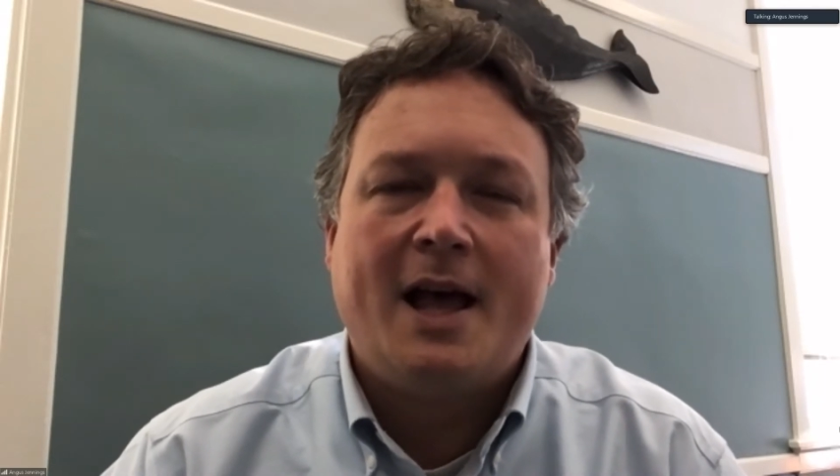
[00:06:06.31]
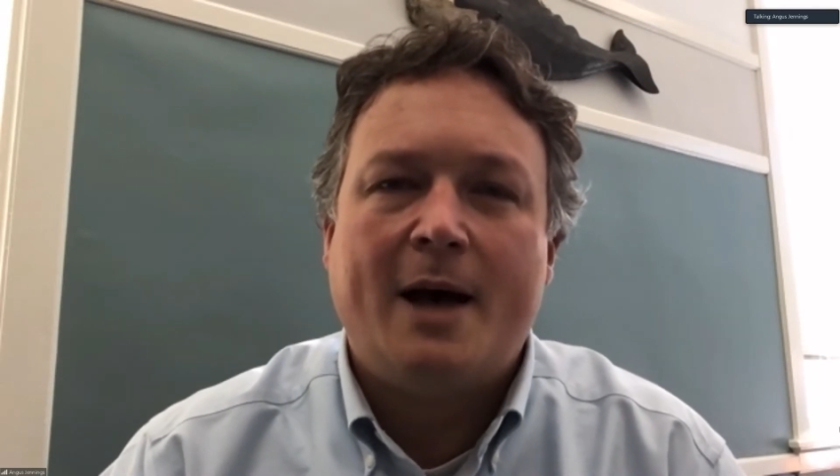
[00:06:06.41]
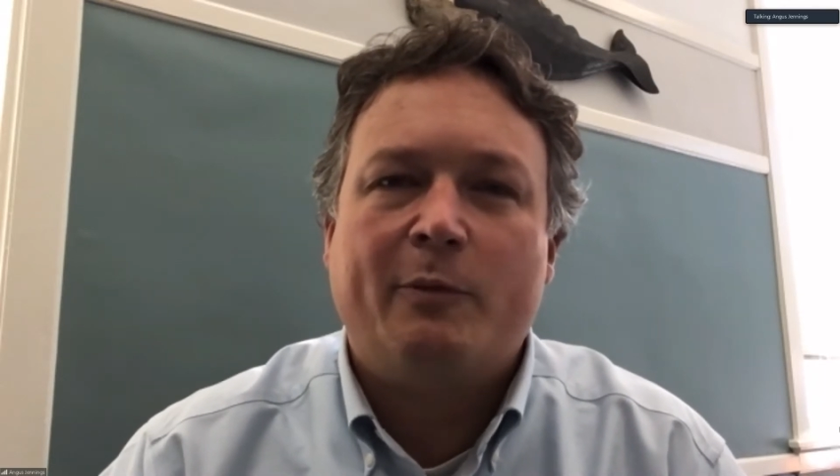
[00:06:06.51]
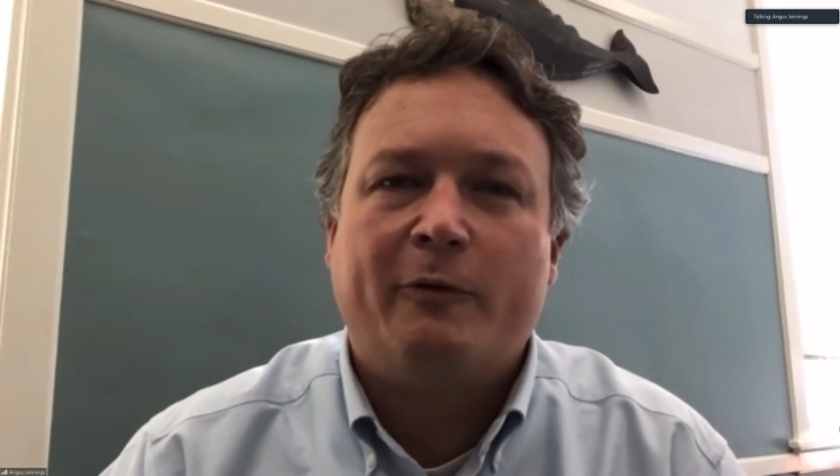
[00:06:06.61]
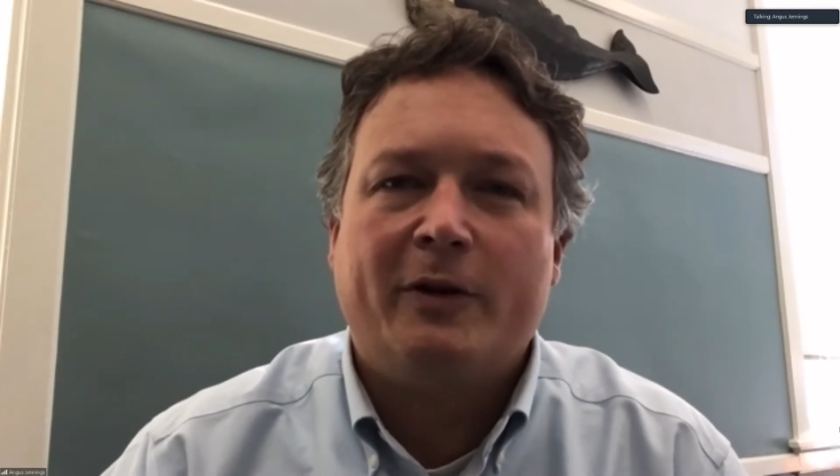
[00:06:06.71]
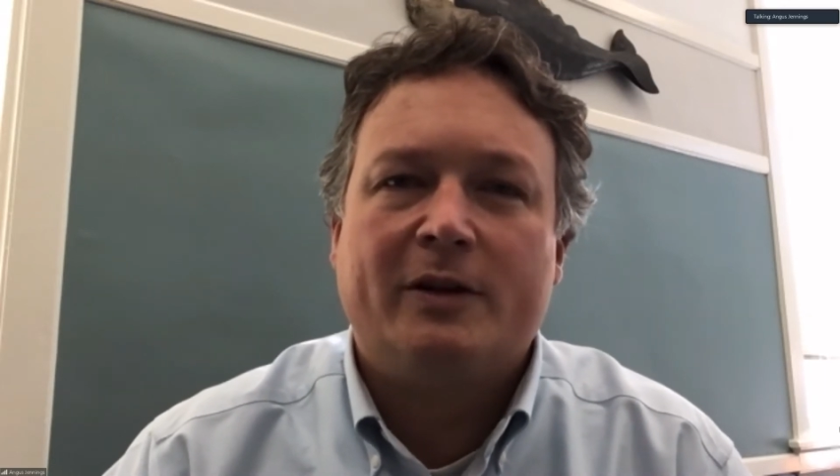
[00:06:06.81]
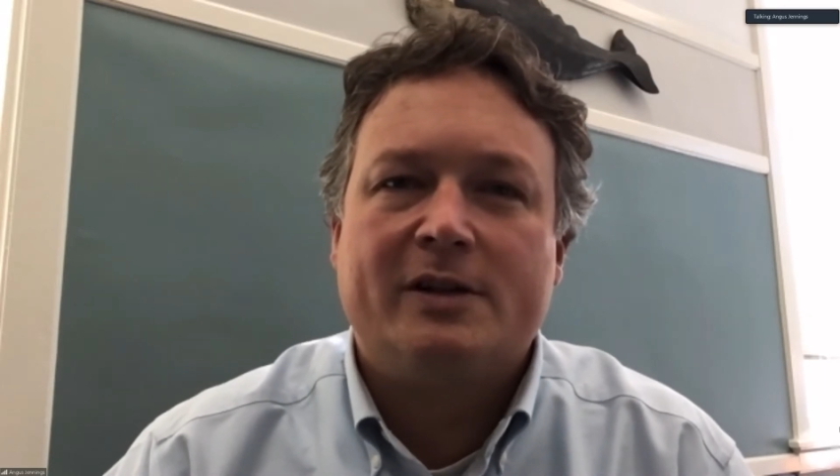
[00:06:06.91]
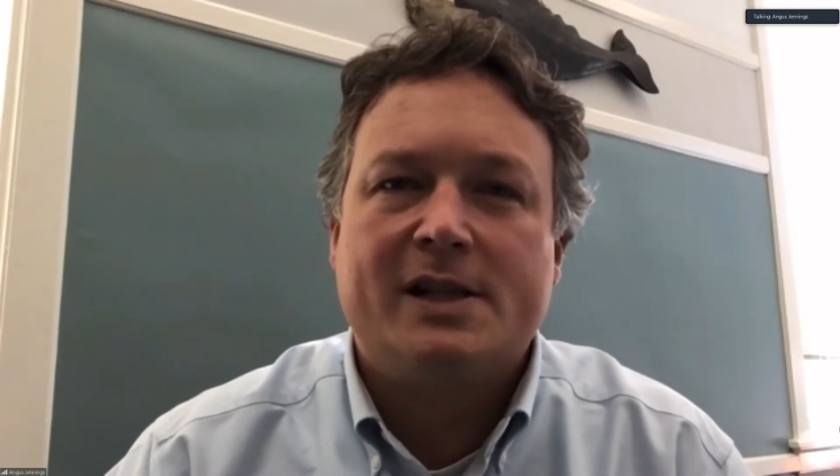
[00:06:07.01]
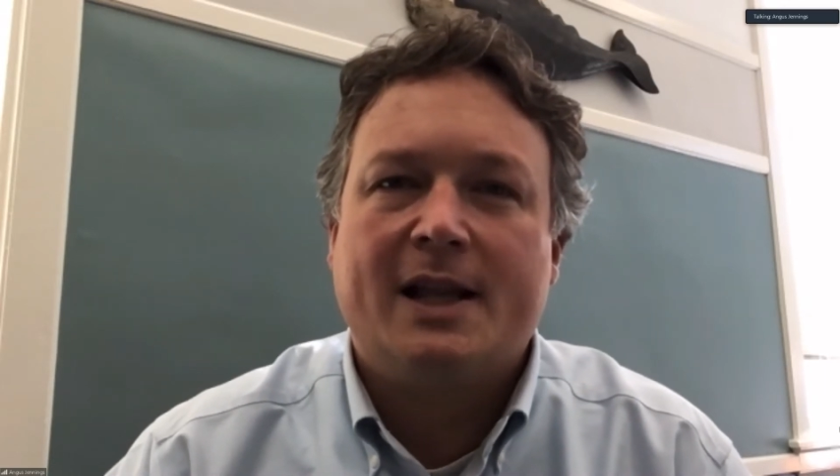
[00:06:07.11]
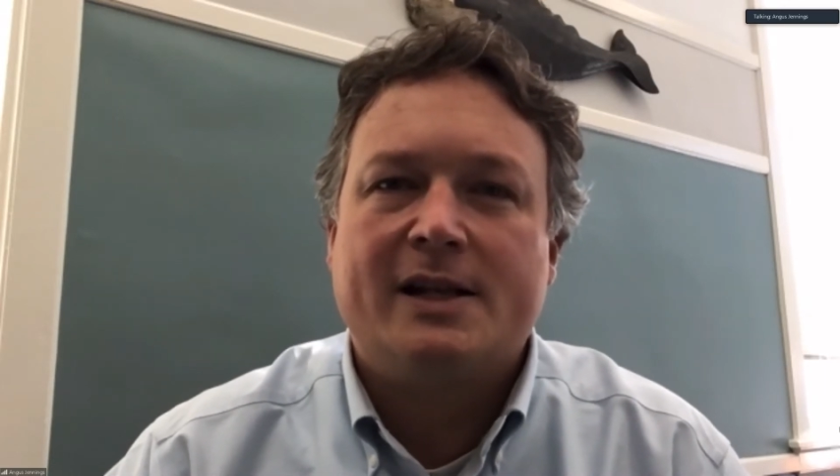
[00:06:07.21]
HEPA
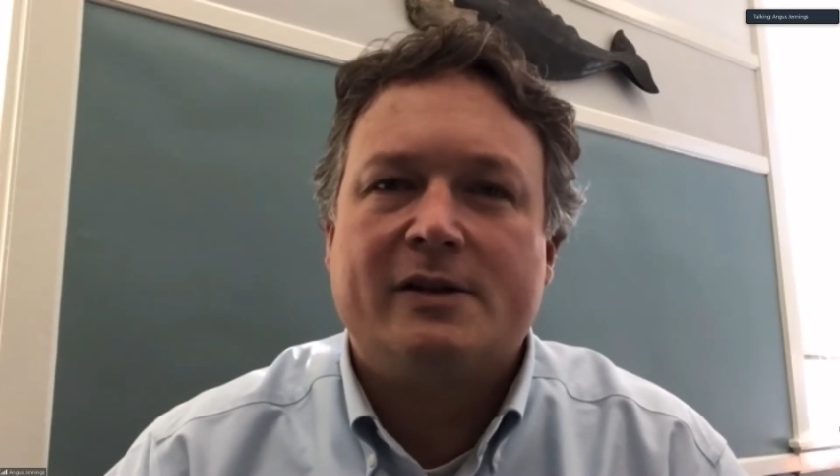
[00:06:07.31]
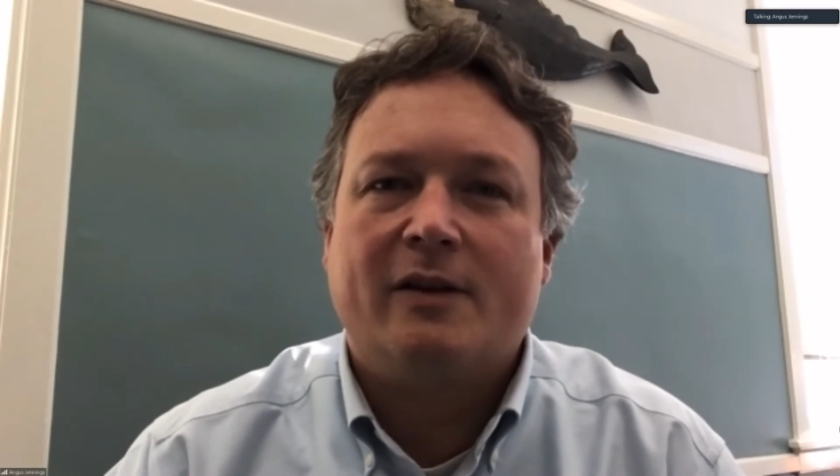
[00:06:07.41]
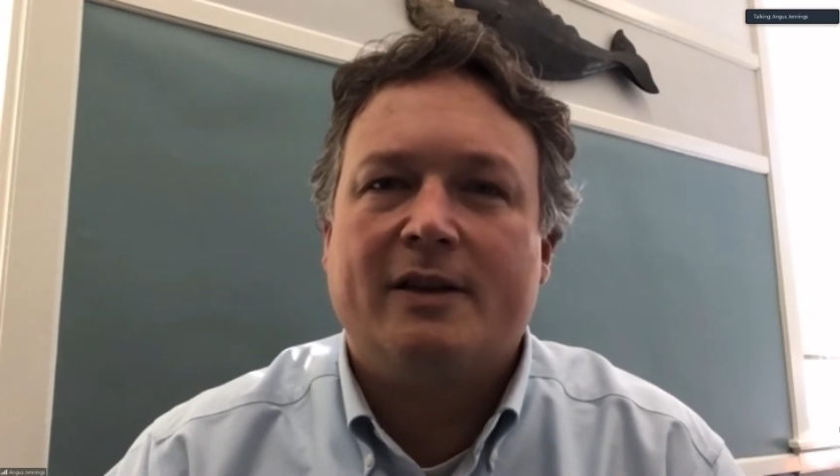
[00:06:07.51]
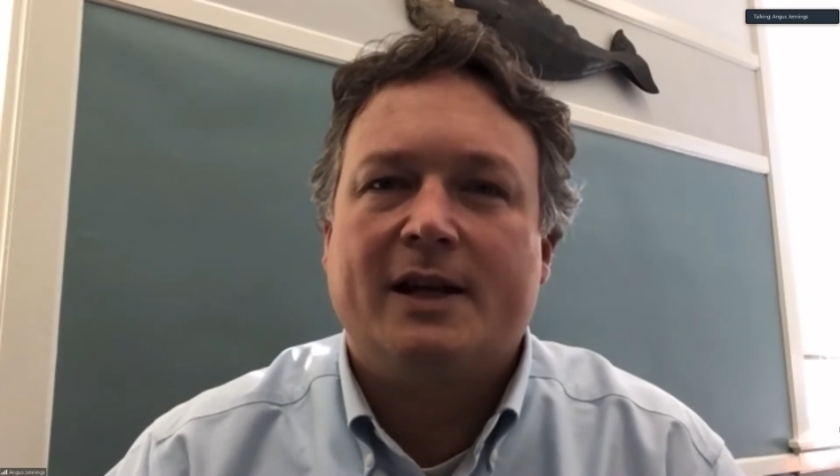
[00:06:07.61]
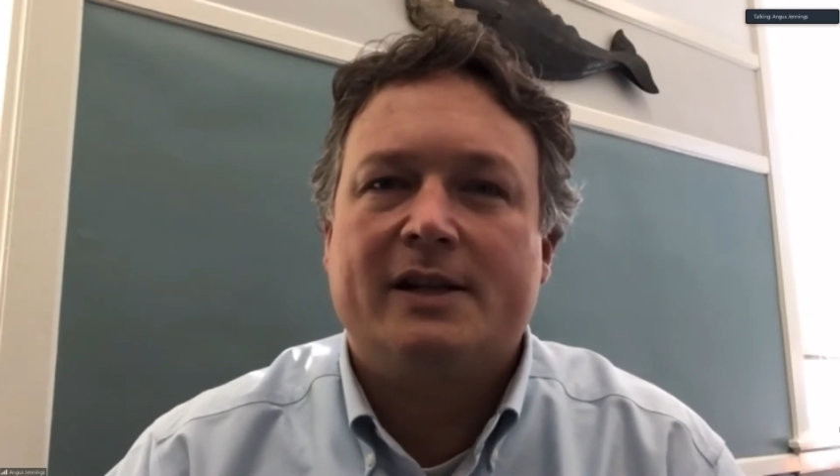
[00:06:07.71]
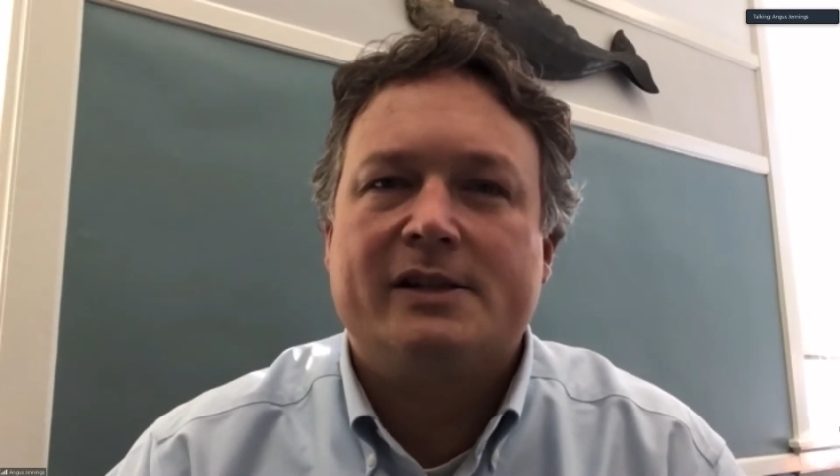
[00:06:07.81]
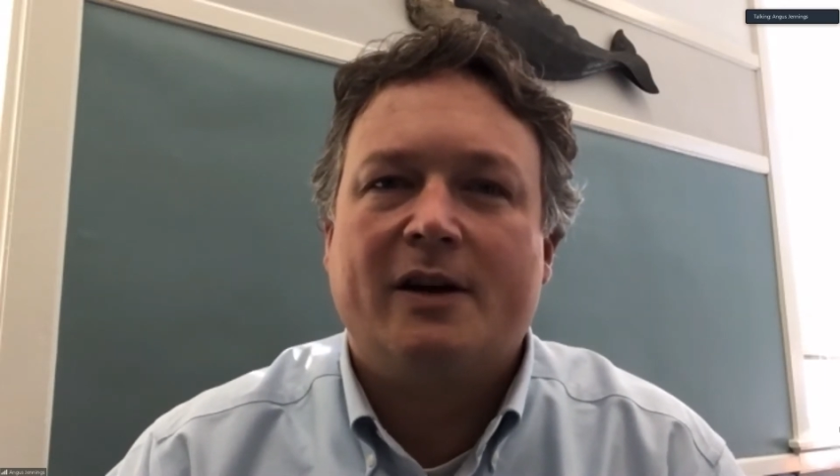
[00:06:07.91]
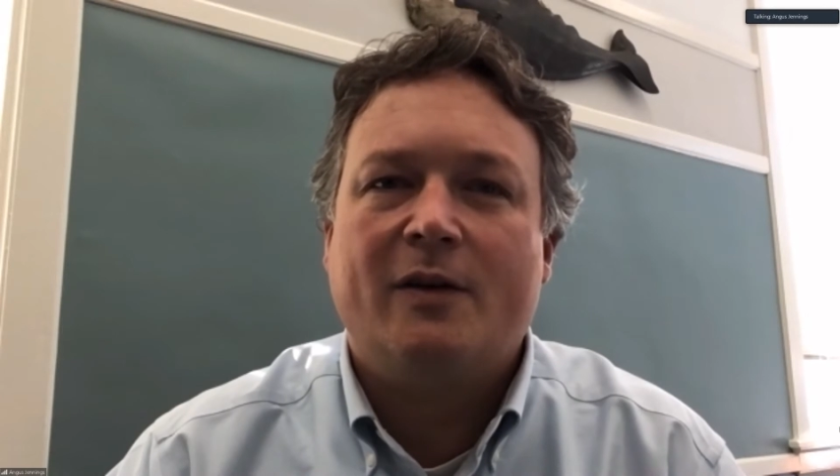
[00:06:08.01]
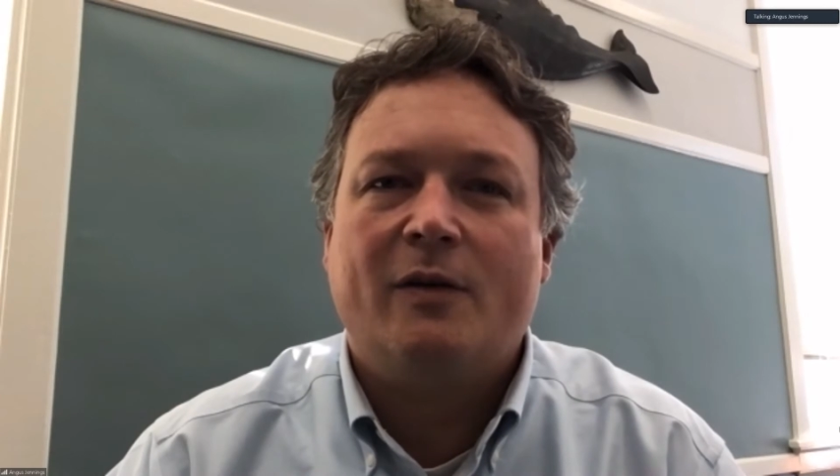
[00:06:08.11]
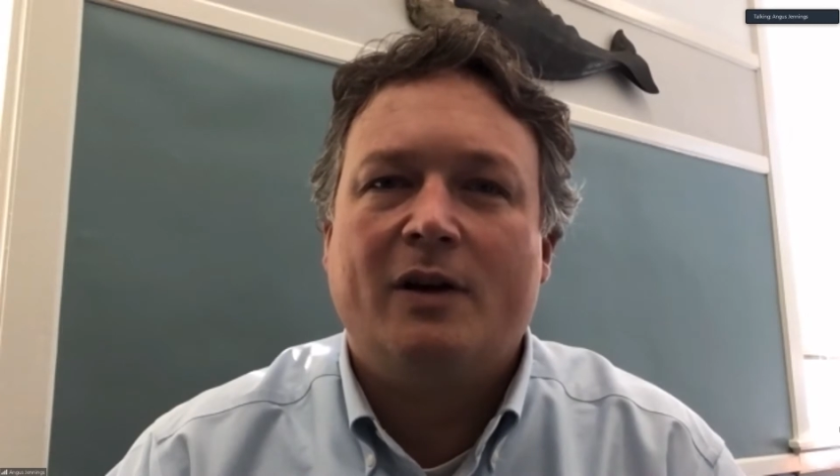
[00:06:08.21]
filters and that sort of thing.
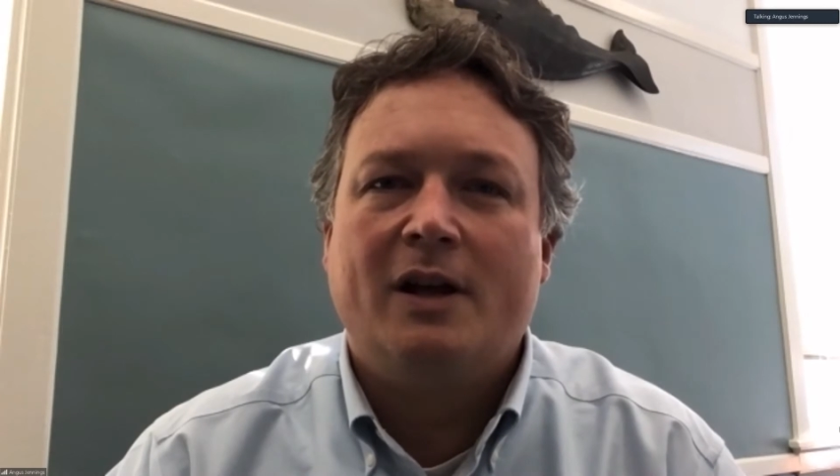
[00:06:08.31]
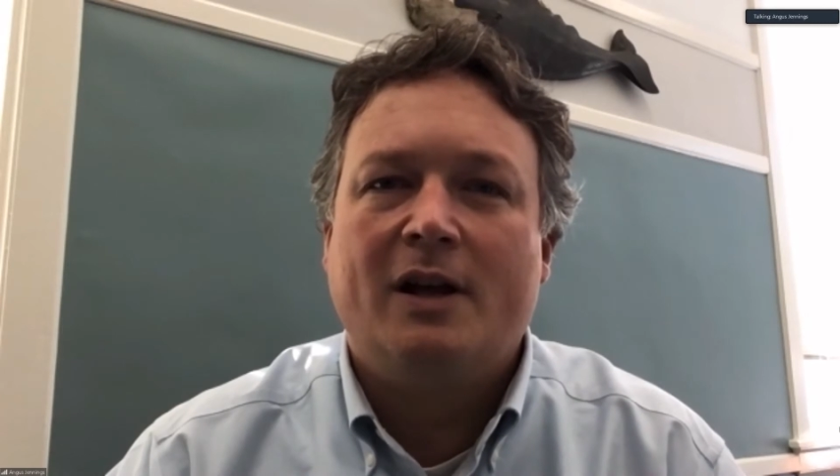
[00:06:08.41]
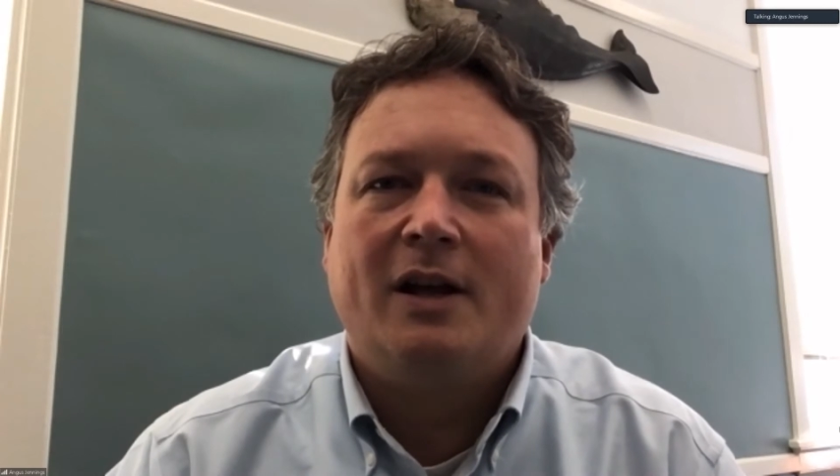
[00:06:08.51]
So